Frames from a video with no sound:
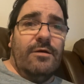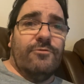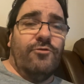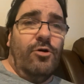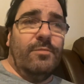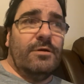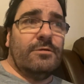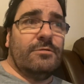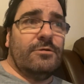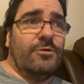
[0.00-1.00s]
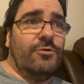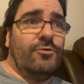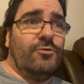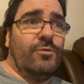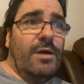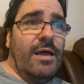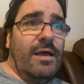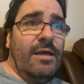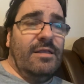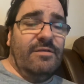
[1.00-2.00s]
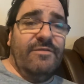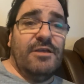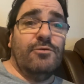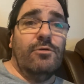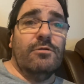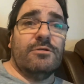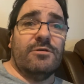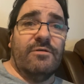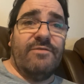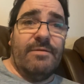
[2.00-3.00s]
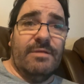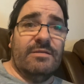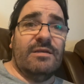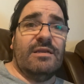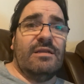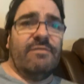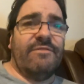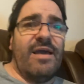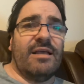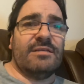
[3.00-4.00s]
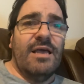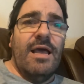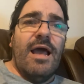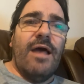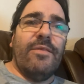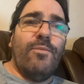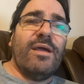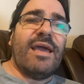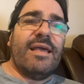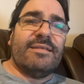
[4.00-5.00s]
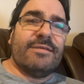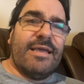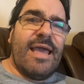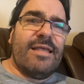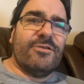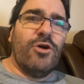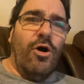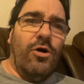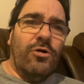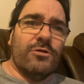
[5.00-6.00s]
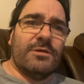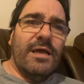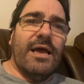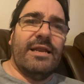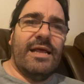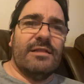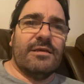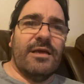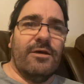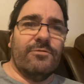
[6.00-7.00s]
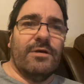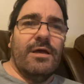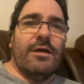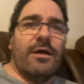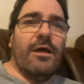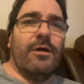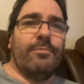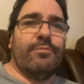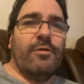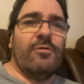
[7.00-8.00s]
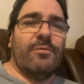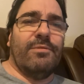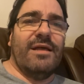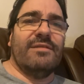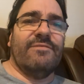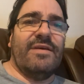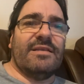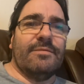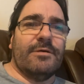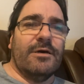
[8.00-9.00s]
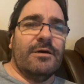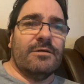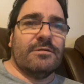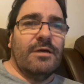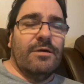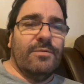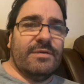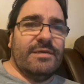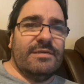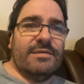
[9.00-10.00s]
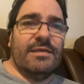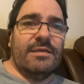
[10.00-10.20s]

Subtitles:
Trauma to individuals, to the family that it affects, and then when gets caught and held account, plays the victim cards, which is